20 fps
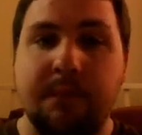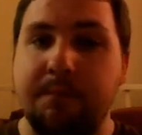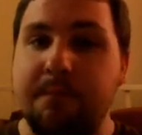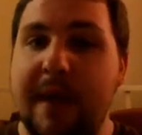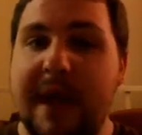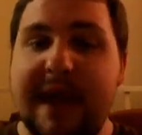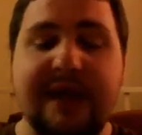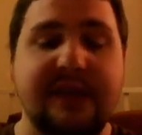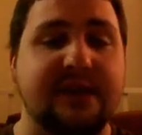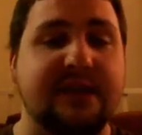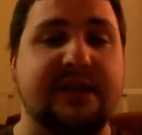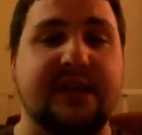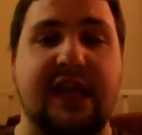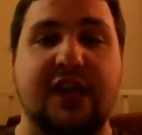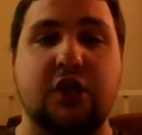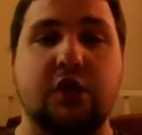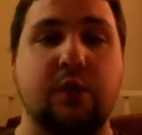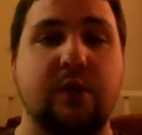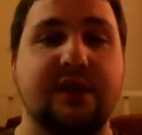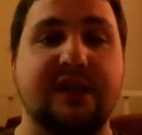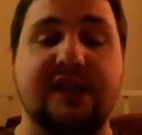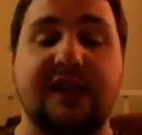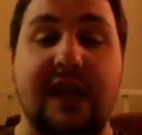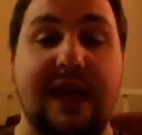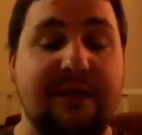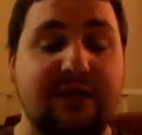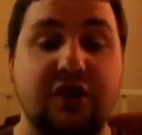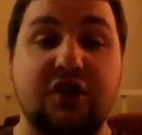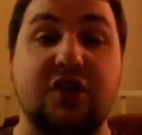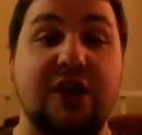made a sexual
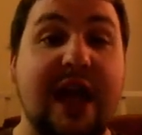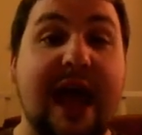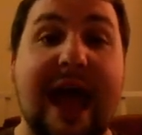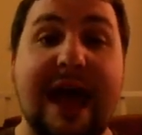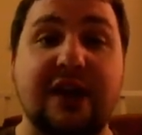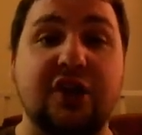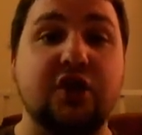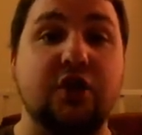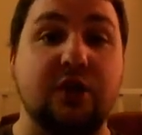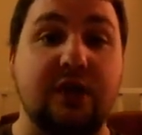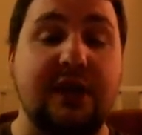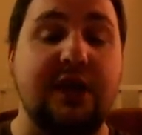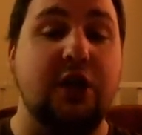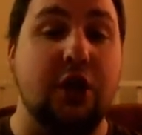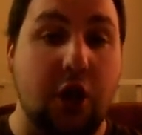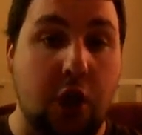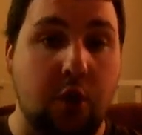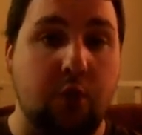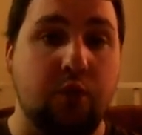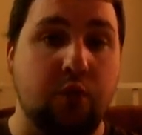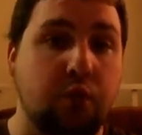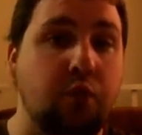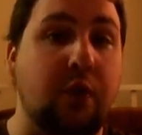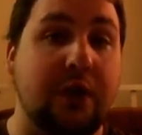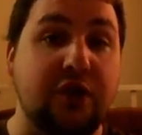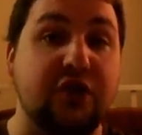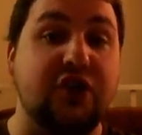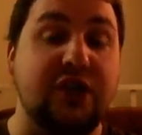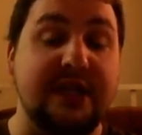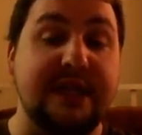slave, and she actually, you know,
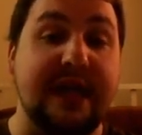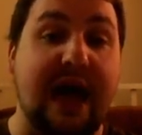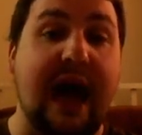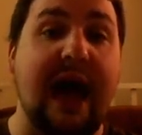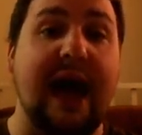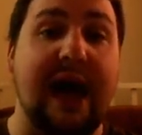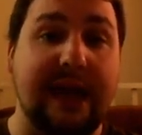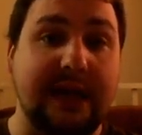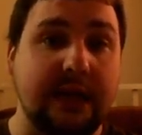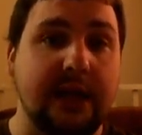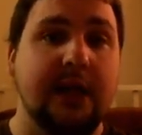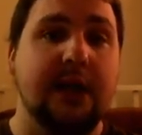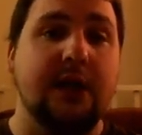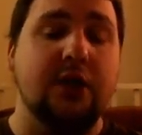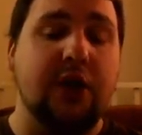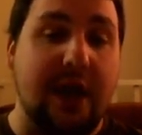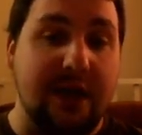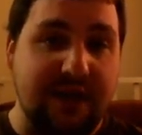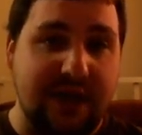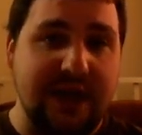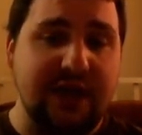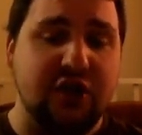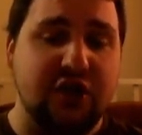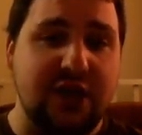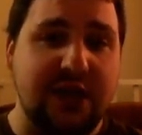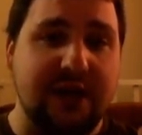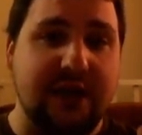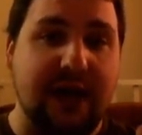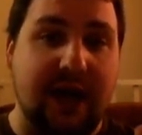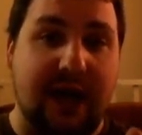when she died, I think
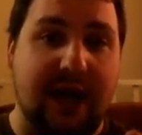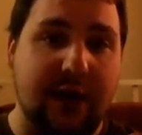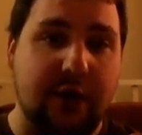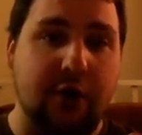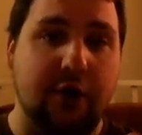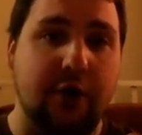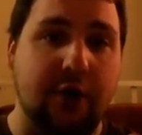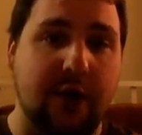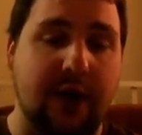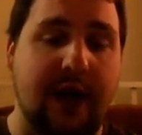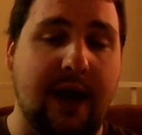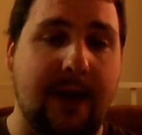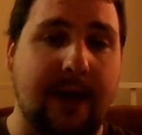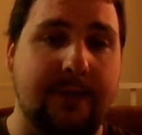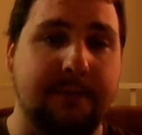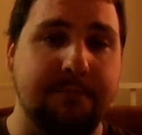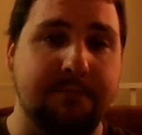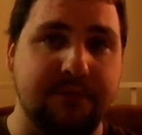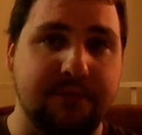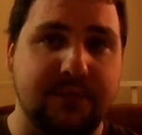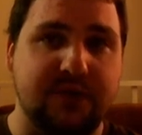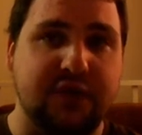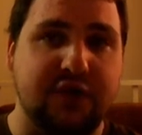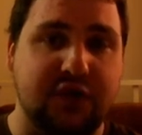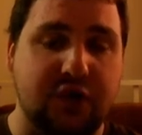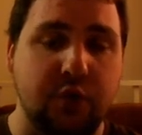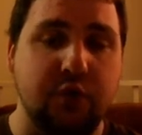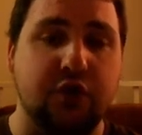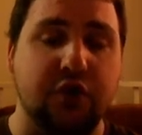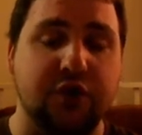she cut her um,
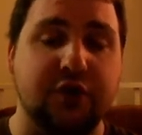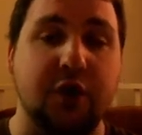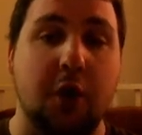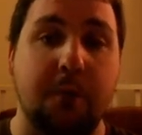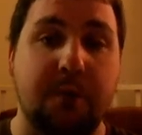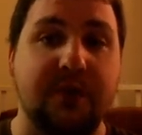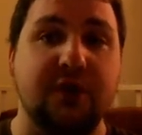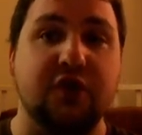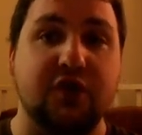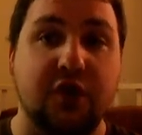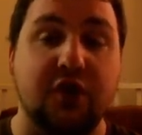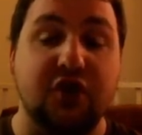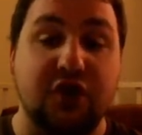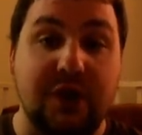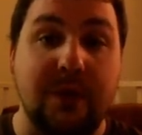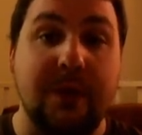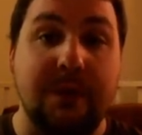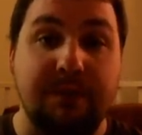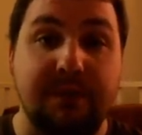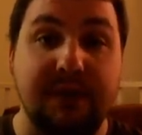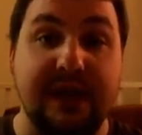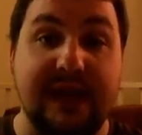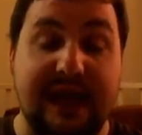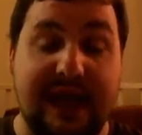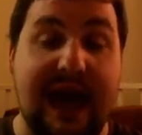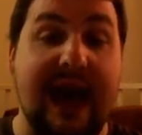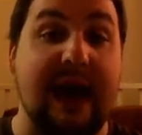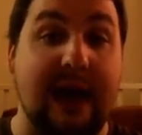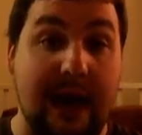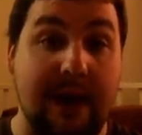sutures open so that she would
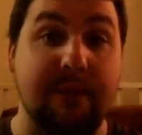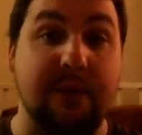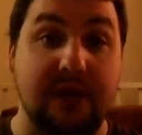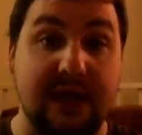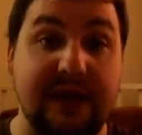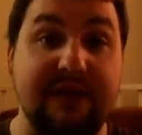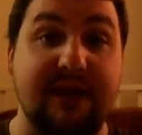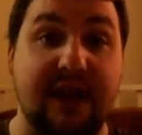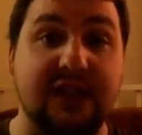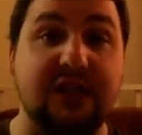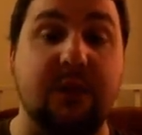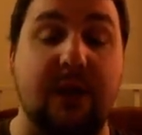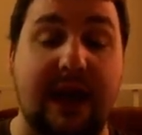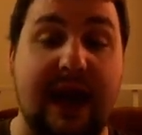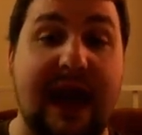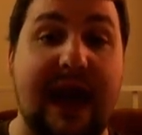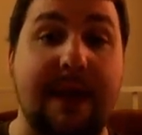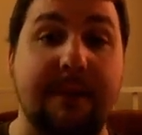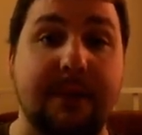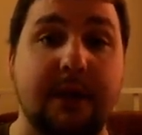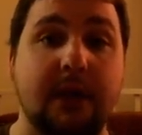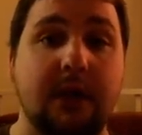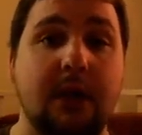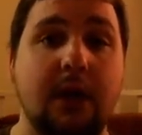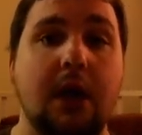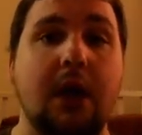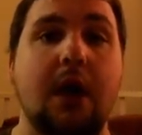bleed out. I believe that's what happened.